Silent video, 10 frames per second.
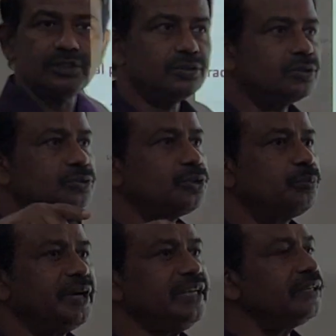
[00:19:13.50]
0 to
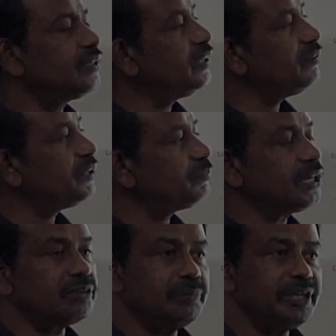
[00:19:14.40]
2 pi, d phi
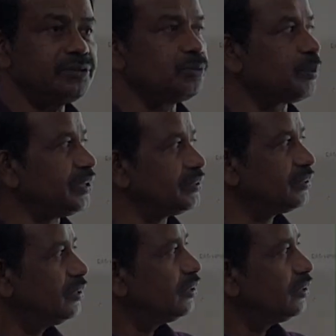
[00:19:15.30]
part will be 2 pi.